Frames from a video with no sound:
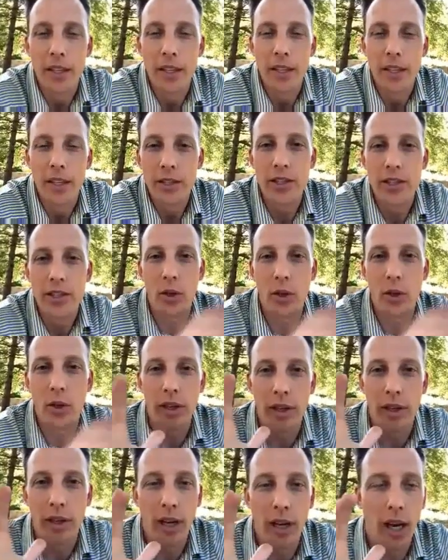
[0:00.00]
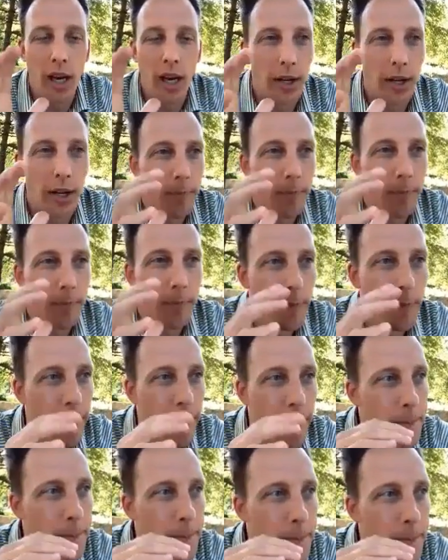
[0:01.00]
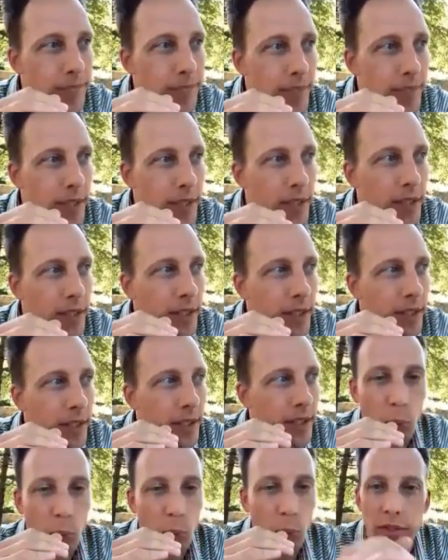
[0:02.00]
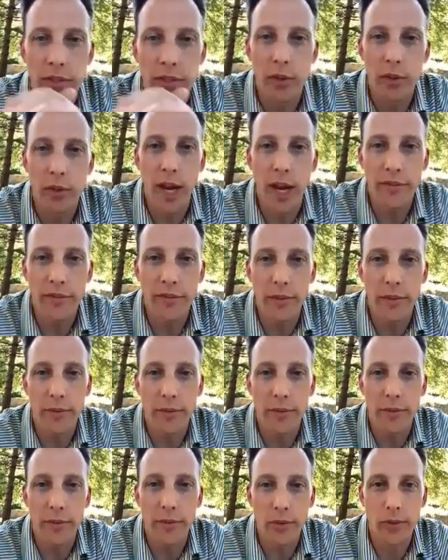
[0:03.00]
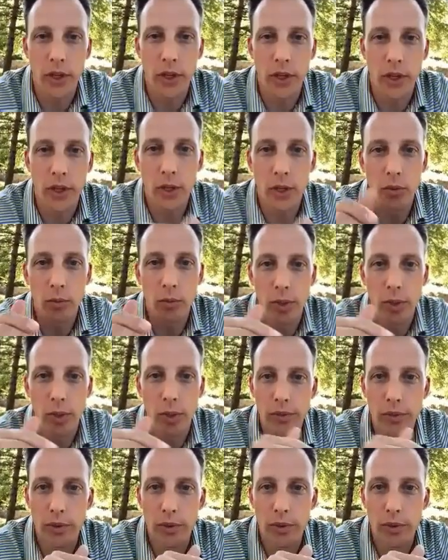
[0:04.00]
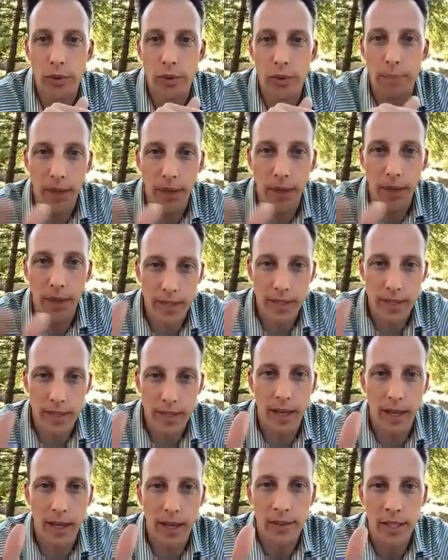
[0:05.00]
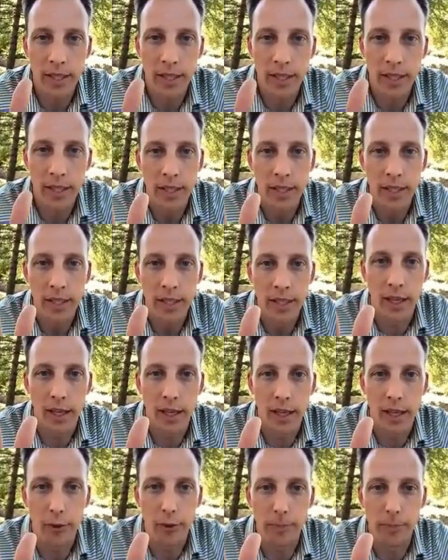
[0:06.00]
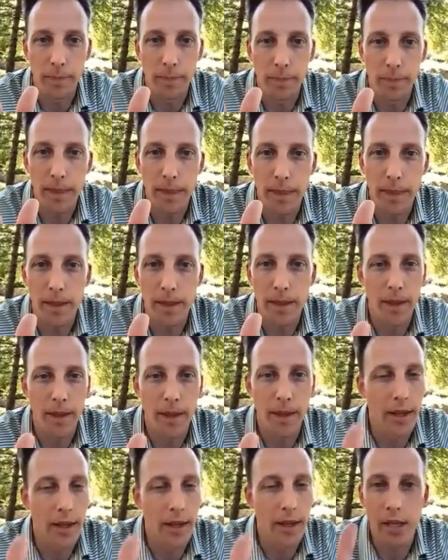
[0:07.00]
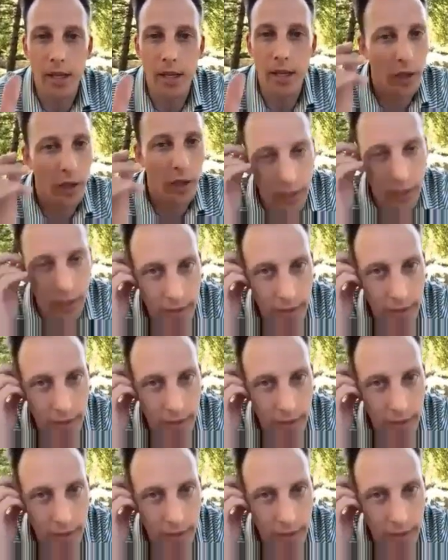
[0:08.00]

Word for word: so the um, went through after our first call, went through the putting stuff. Um, did,